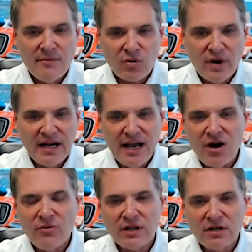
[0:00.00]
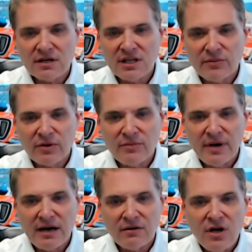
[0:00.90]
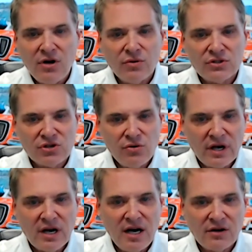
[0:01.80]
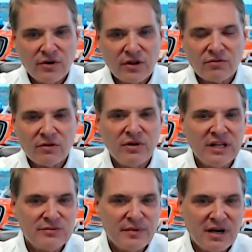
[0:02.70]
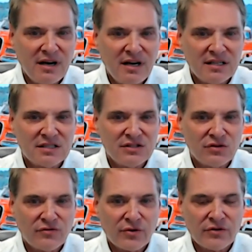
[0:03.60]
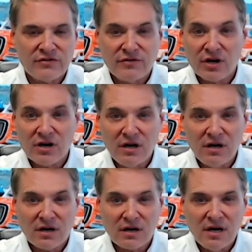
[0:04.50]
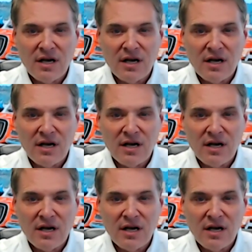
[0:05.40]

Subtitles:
But right now, I want to talk to you a little bit about what's going on with replacement cost and so forth of your car,